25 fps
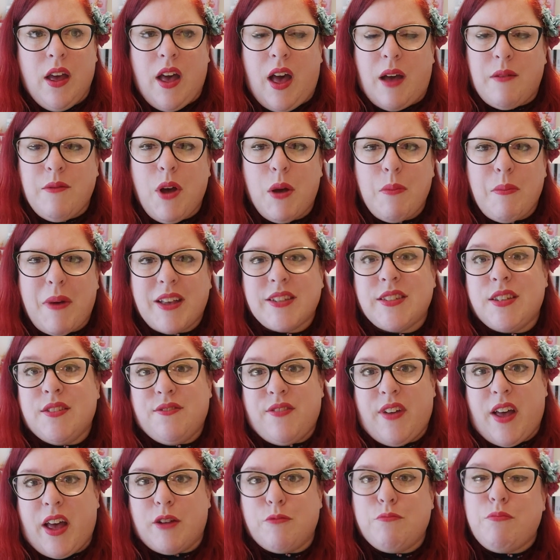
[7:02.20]
I'm not a massive
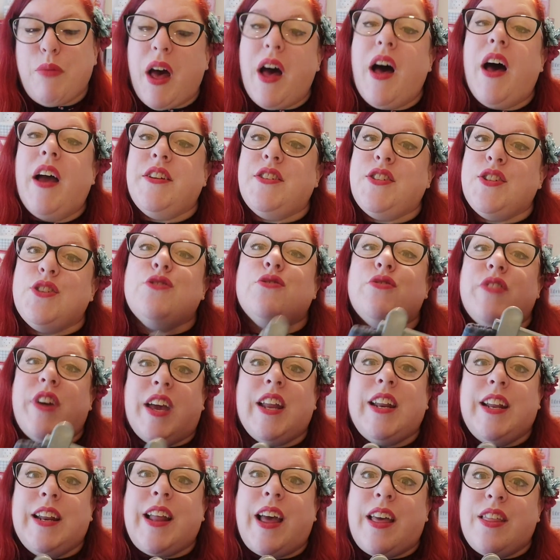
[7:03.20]
fan, but I do
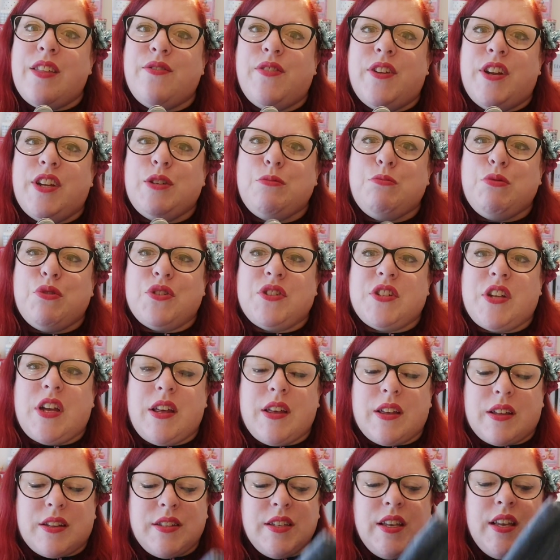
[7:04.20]
really like the finished
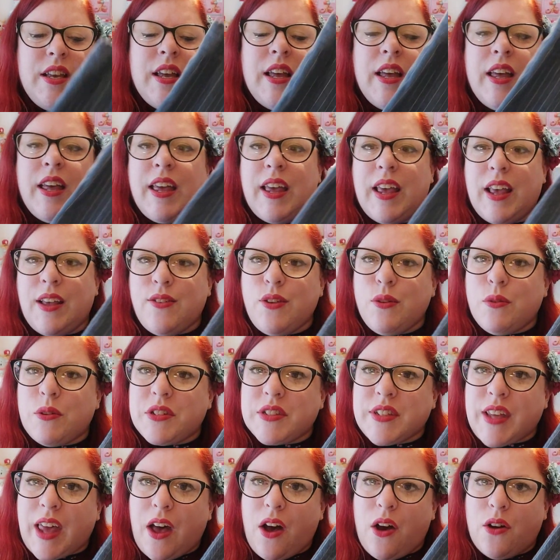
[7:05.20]
product. If you want
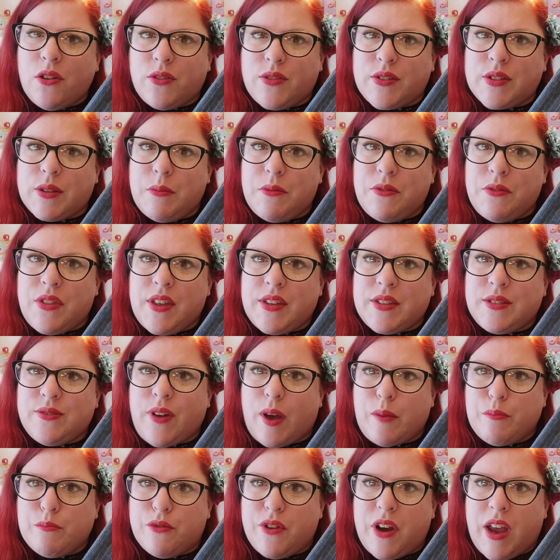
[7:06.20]
to get hold of some of this
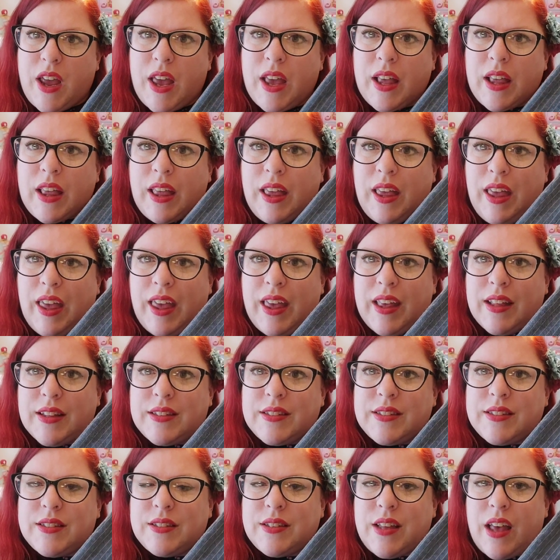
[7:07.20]
fabric,
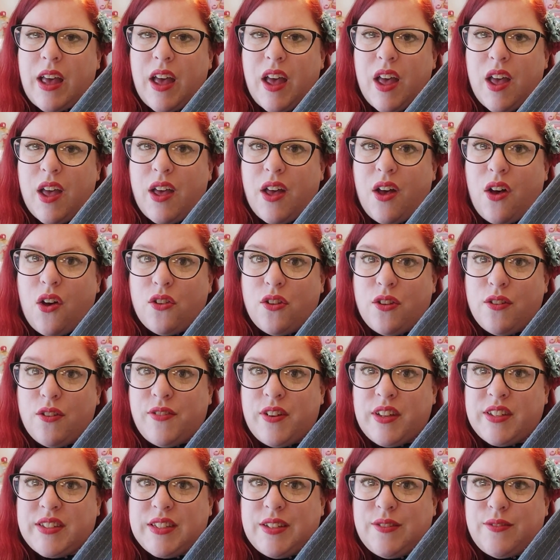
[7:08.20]
it's on the
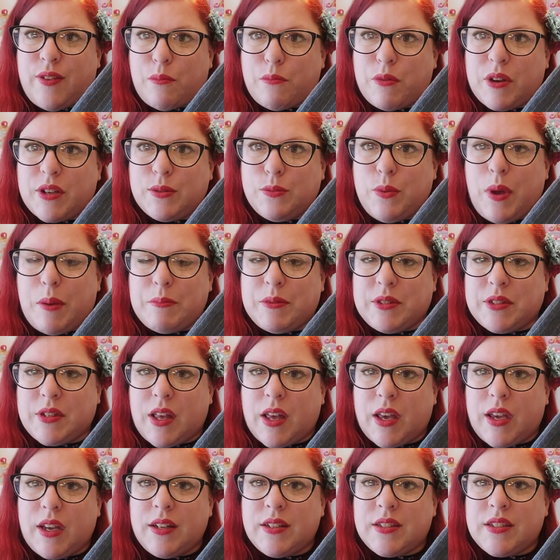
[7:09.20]
Felicity Fabrics
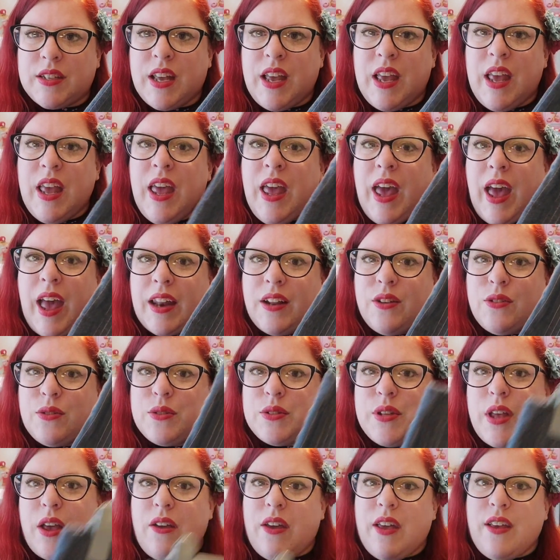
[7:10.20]
website. And
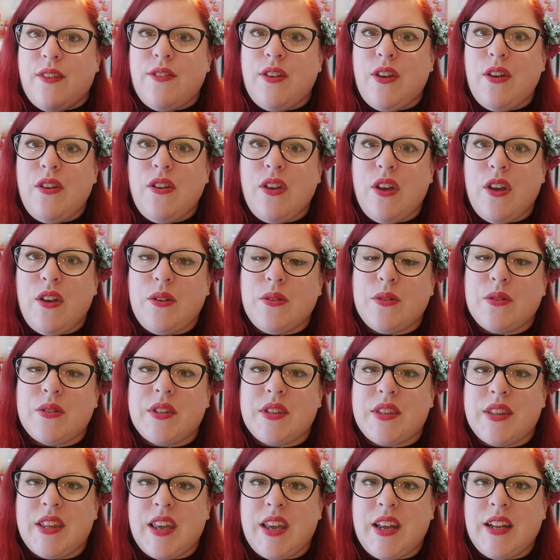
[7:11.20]
also, if you use
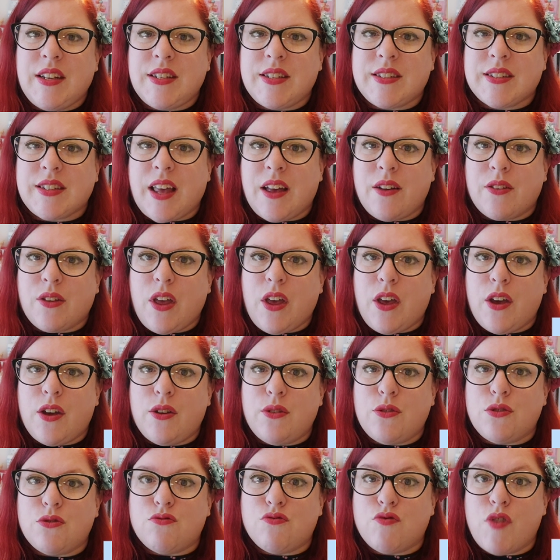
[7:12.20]
the discount
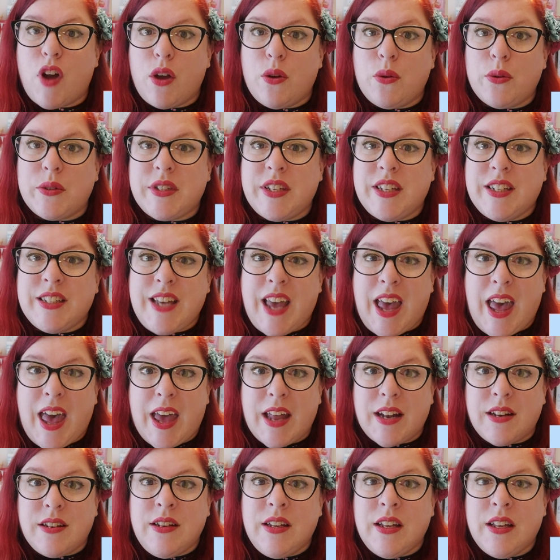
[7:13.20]
code
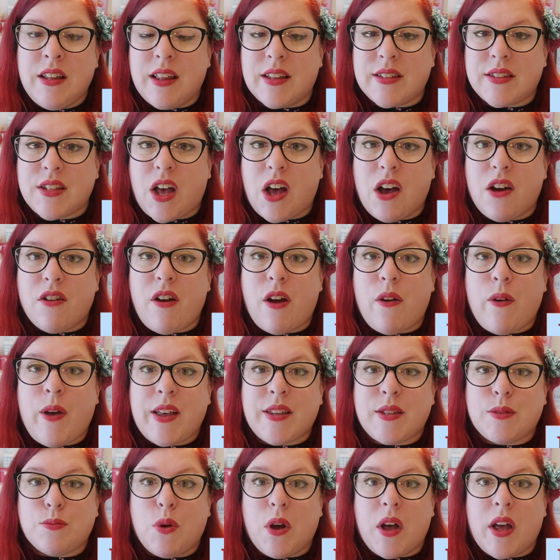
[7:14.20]
ROSY10, that's
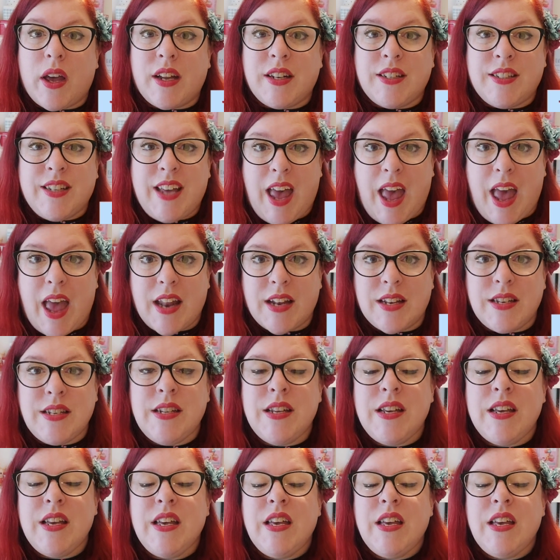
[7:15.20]
ROSY10,